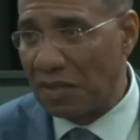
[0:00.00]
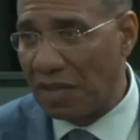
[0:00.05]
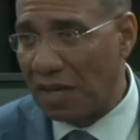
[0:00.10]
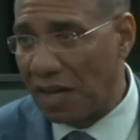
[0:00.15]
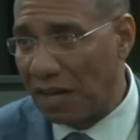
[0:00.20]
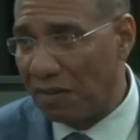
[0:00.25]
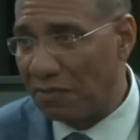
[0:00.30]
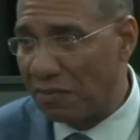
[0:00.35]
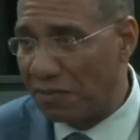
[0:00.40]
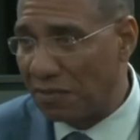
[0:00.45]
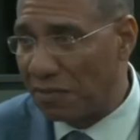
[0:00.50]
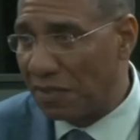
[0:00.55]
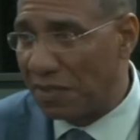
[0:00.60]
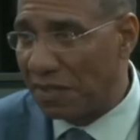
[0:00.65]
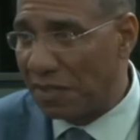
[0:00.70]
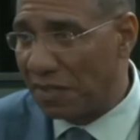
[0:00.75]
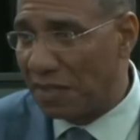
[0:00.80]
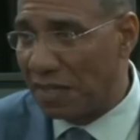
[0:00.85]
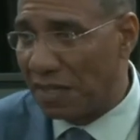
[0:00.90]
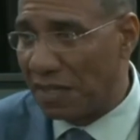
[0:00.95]
have
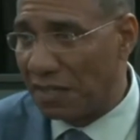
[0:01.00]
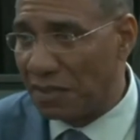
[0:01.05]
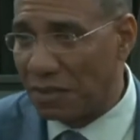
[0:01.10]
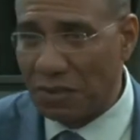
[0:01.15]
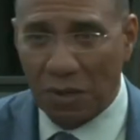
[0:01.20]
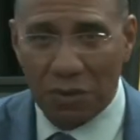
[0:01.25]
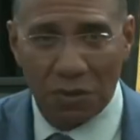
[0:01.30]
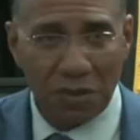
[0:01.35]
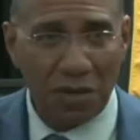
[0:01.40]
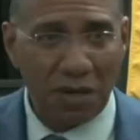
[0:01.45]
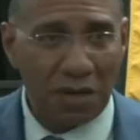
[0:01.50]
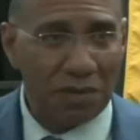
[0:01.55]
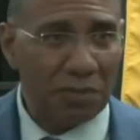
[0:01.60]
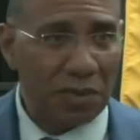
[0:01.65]
a town hall